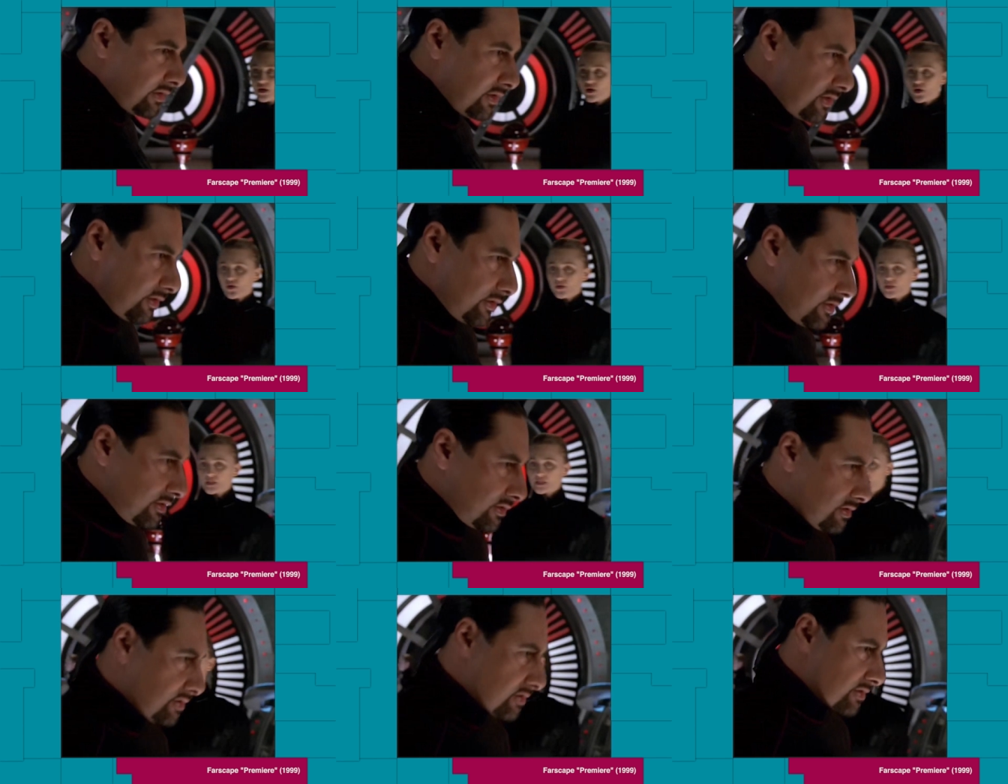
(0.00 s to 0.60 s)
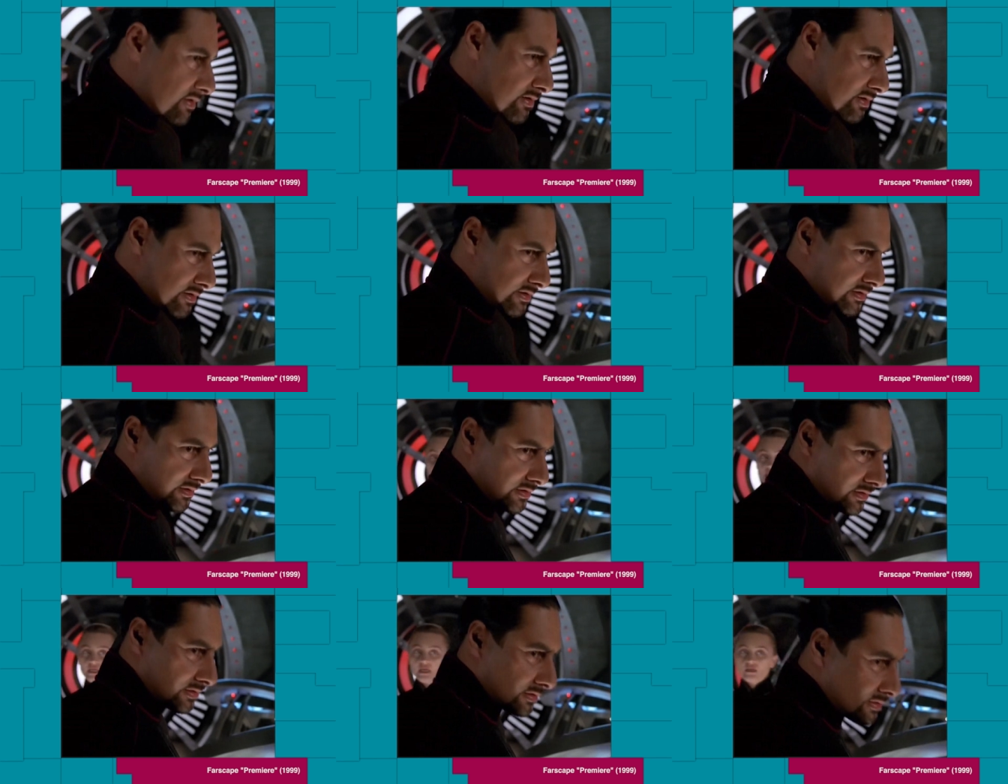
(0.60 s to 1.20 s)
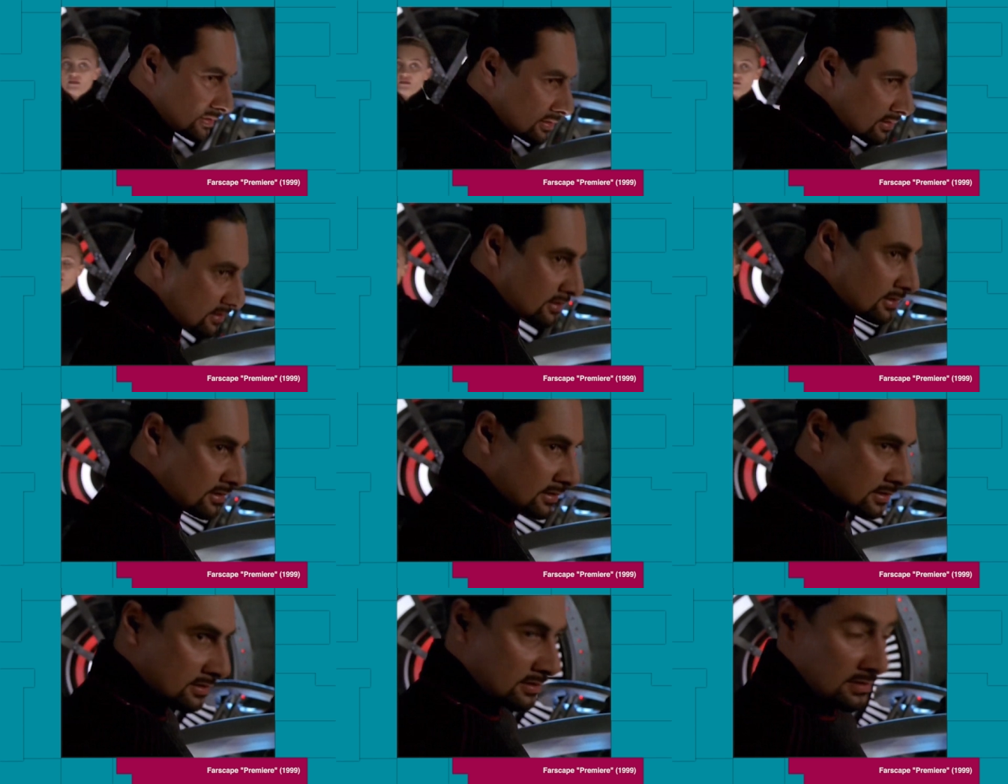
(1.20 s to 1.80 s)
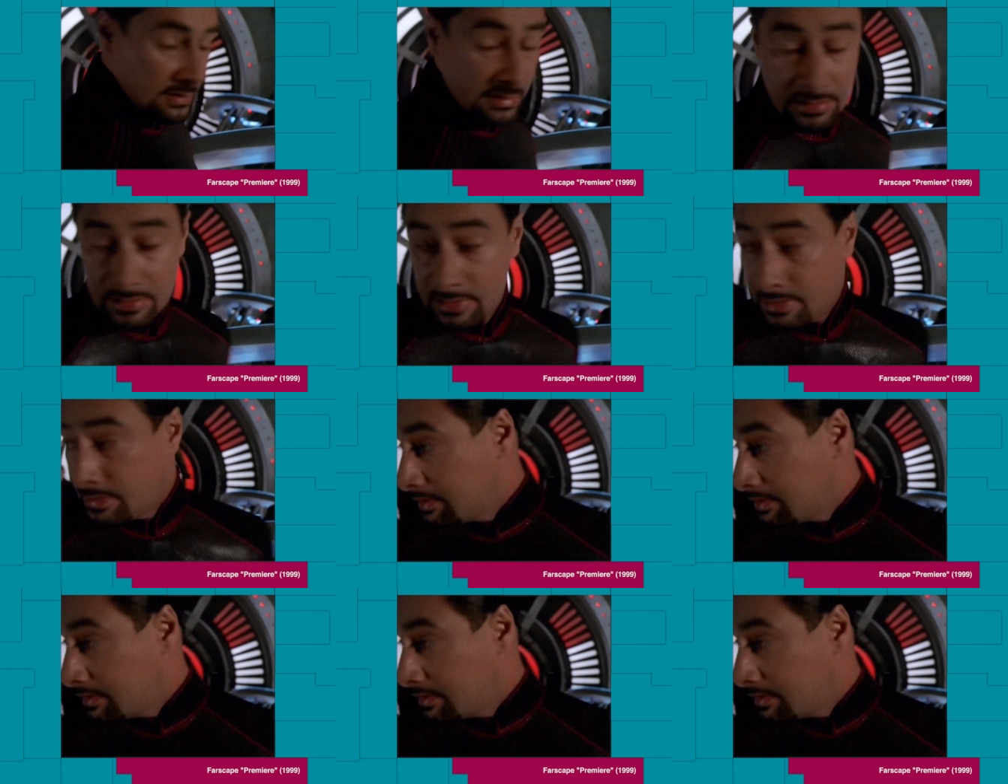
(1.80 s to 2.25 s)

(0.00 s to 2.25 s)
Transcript: her military indoctrination and